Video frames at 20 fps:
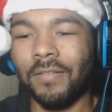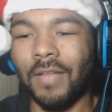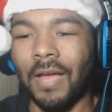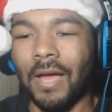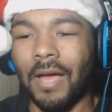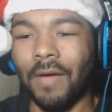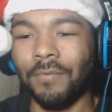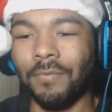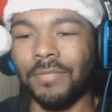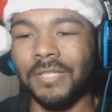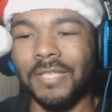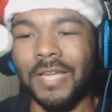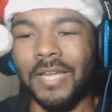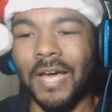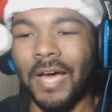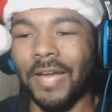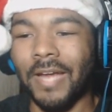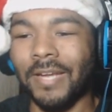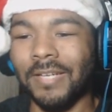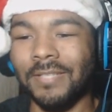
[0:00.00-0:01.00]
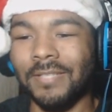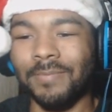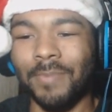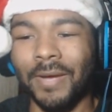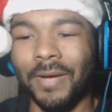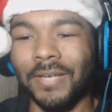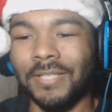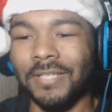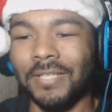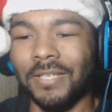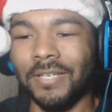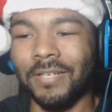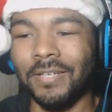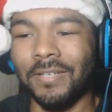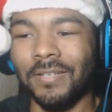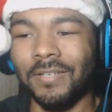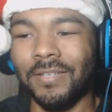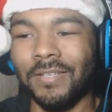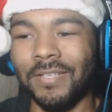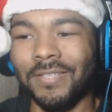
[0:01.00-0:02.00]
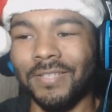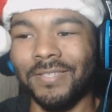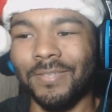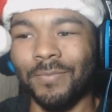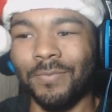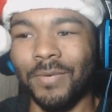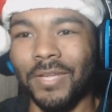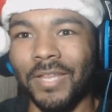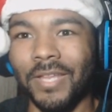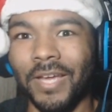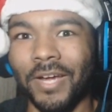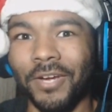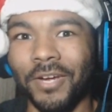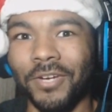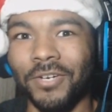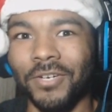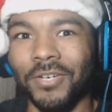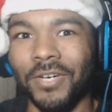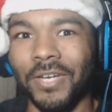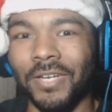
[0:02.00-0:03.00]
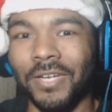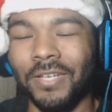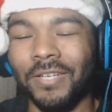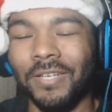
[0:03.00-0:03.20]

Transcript: I was not expecting this to be that good.